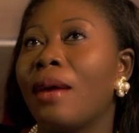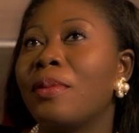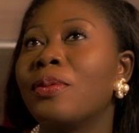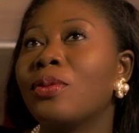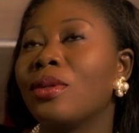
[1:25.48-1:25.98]

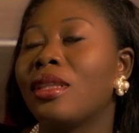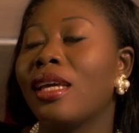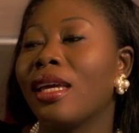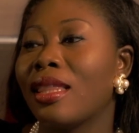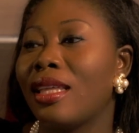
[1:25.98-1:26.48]
People would
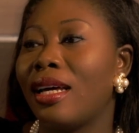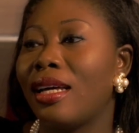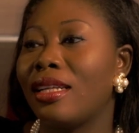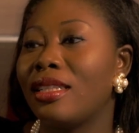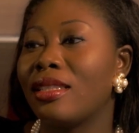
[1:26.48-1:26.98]
think
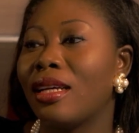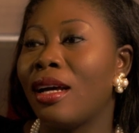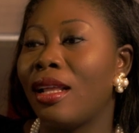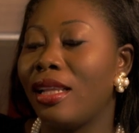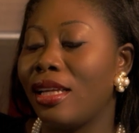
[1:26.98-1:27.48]
that
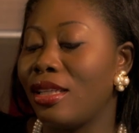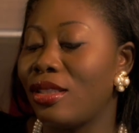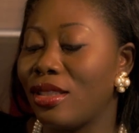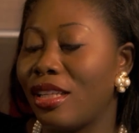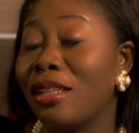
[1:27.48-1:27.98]

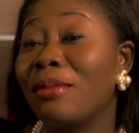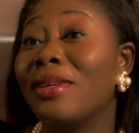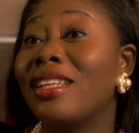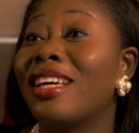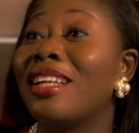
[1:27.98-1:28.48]
ladies in the
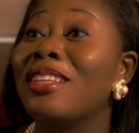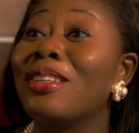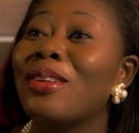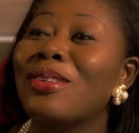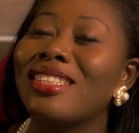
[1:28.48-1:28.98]
media,
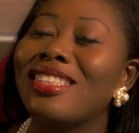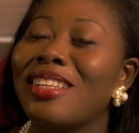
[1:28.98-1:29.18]
there was this